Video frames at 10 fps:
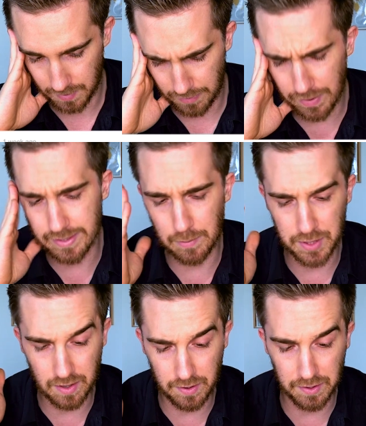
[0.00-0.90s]
All right, then we
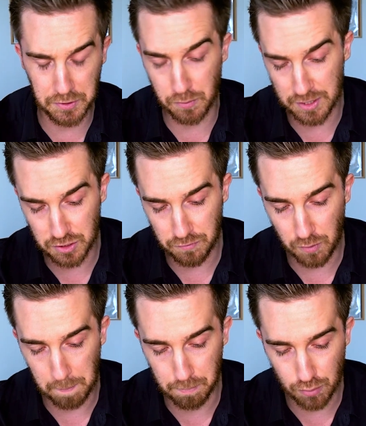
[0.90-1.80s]
got another question
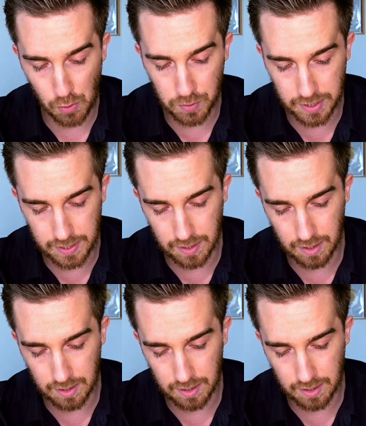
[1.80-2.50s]
from Brony.